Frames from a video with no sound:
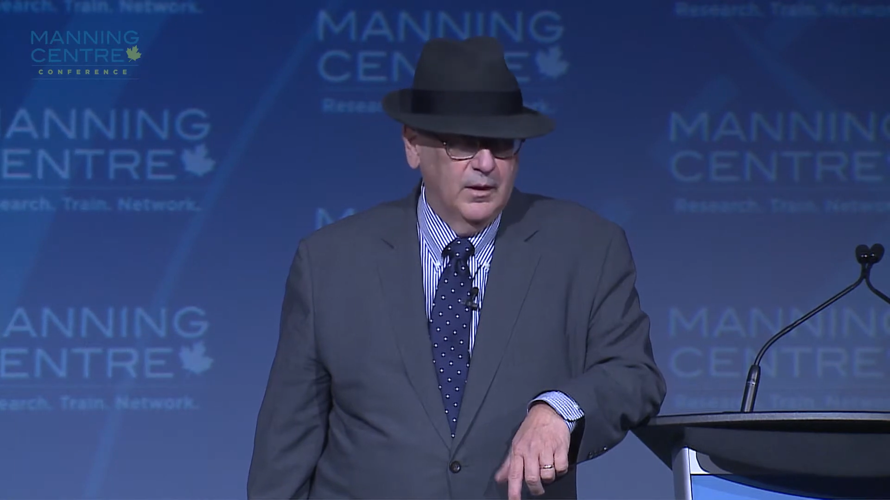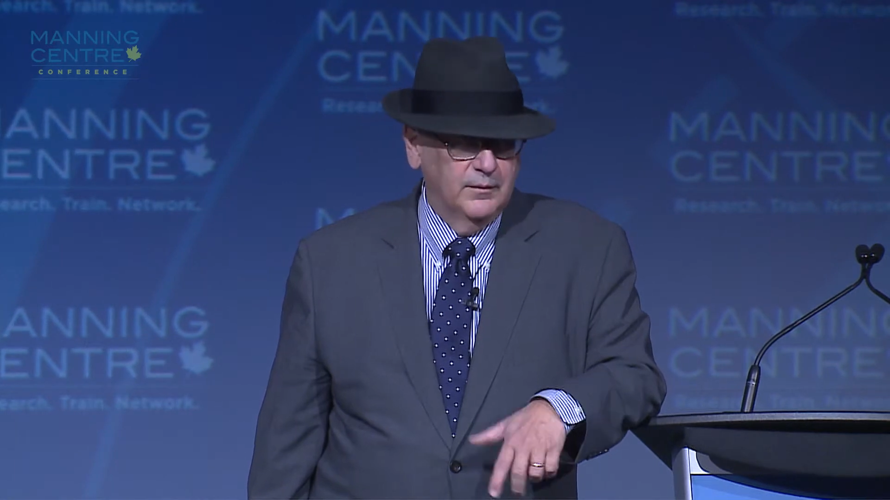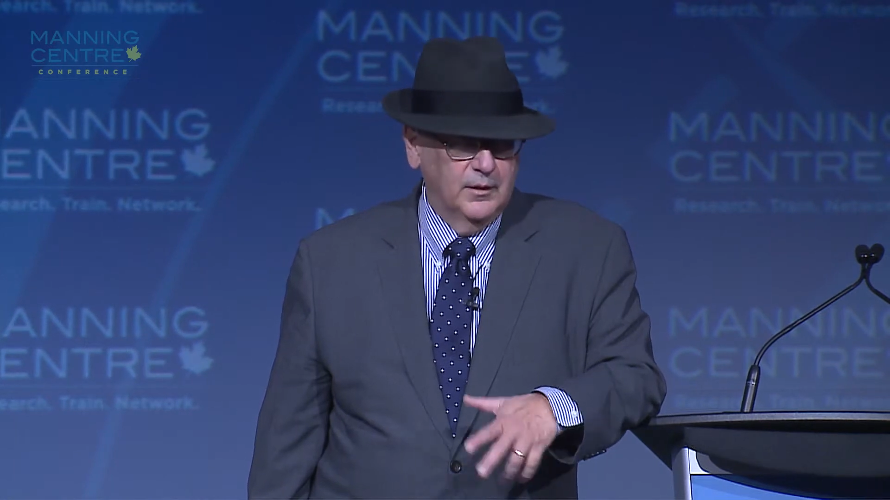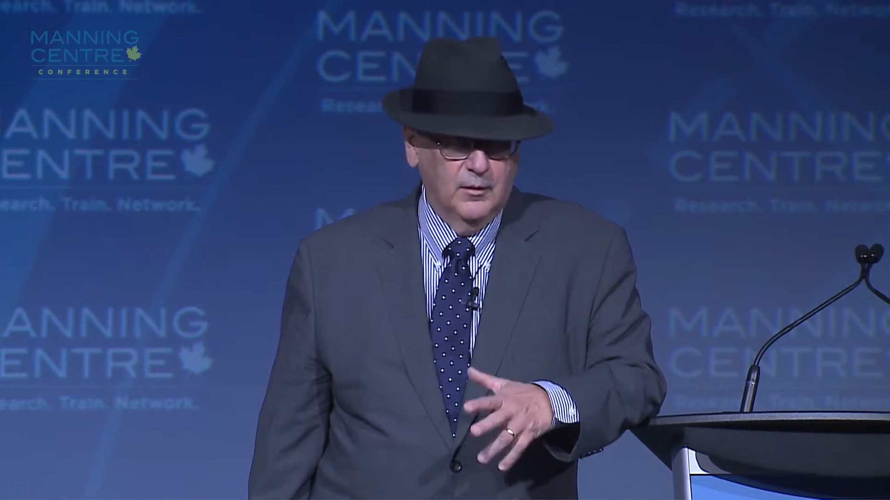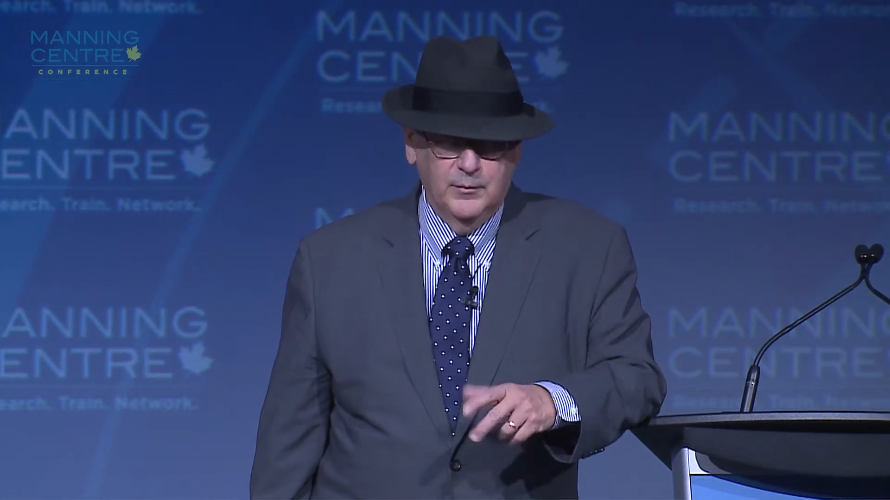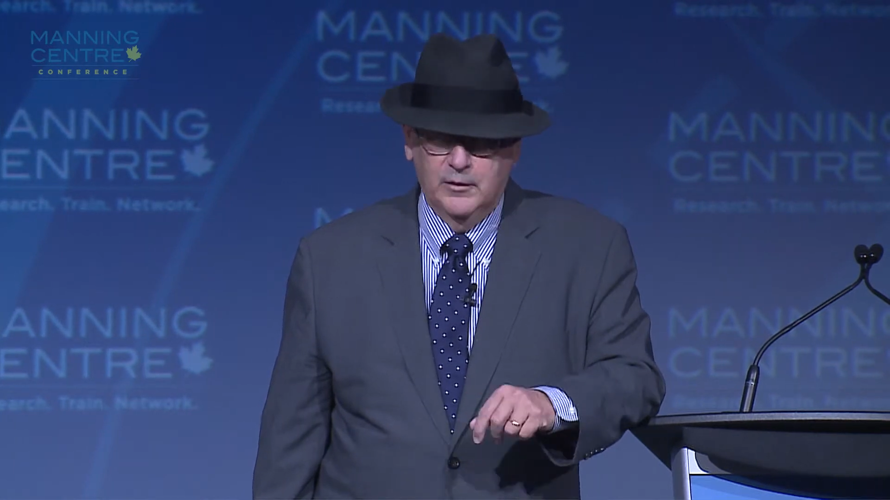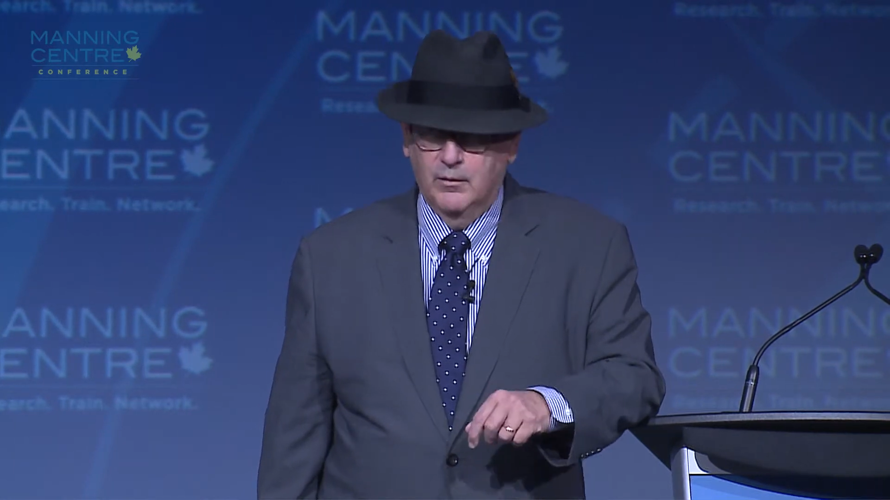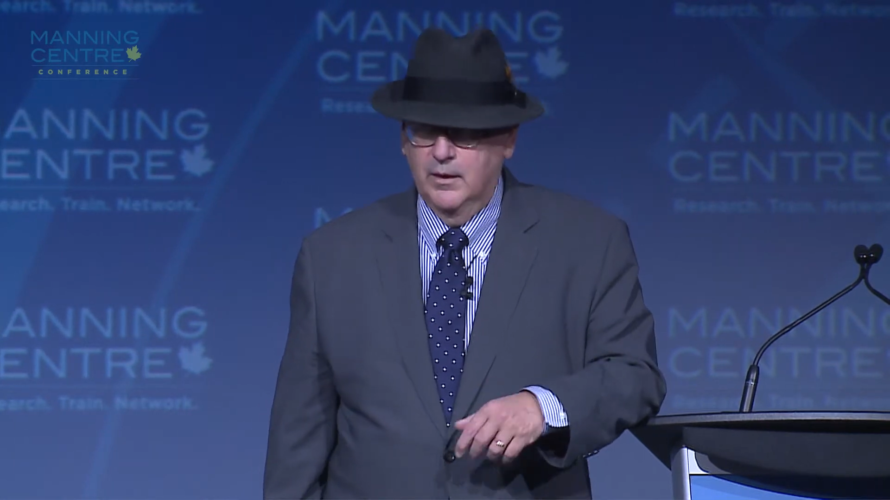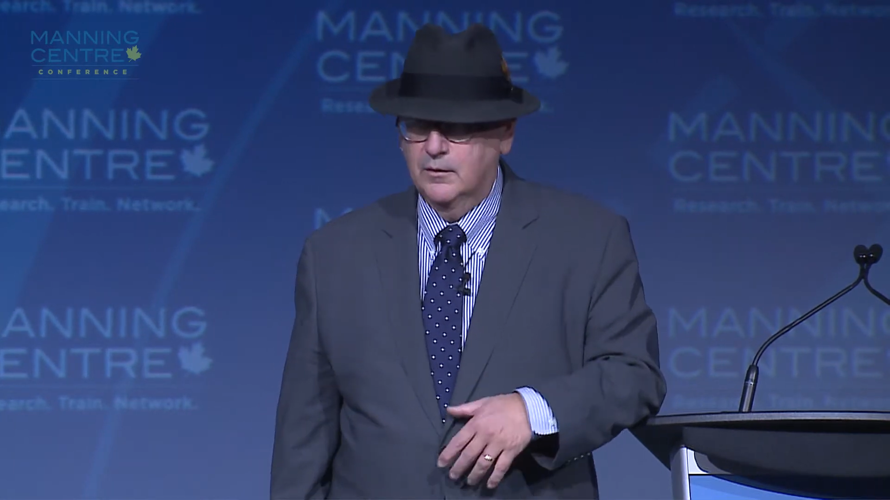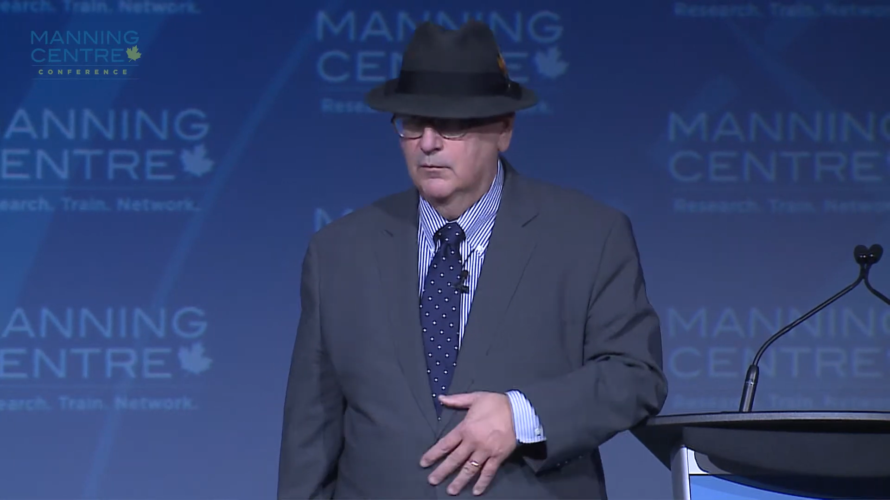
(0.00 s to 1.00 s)
I think it'll be
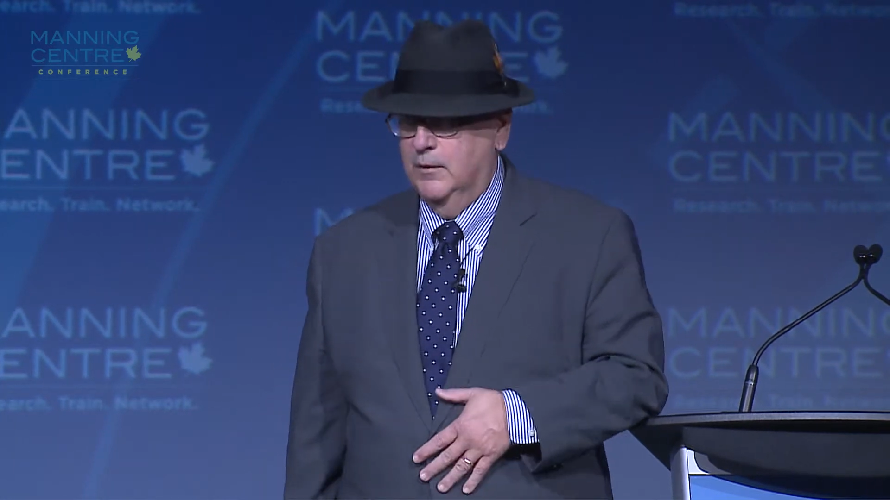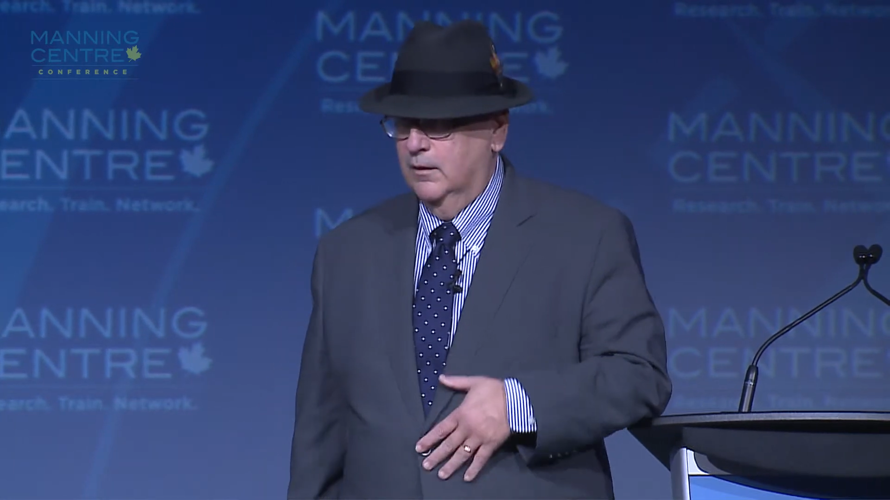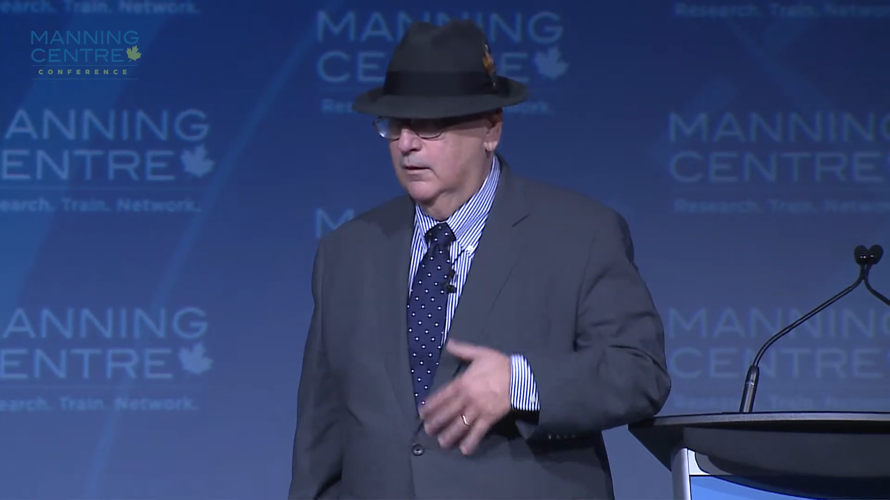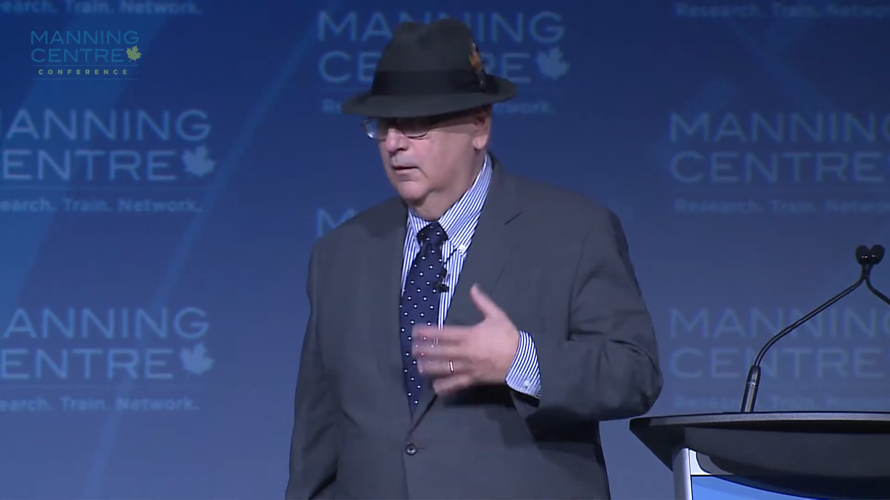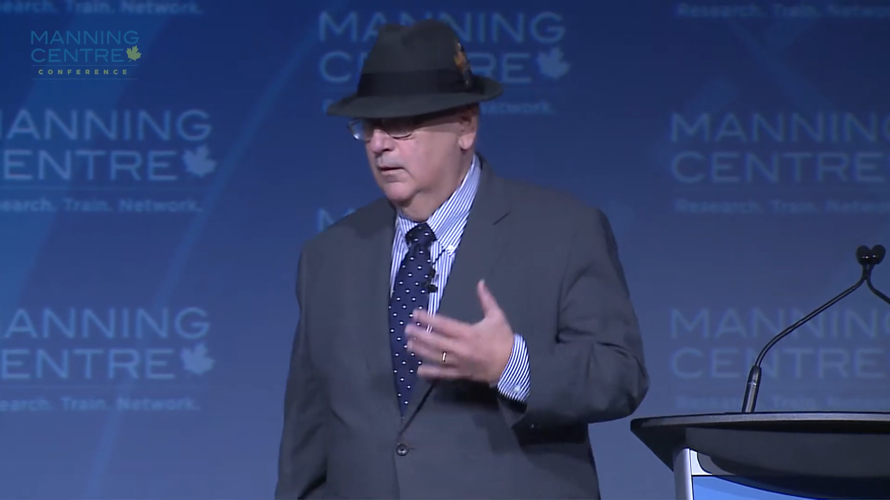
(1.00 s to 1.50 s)
great to make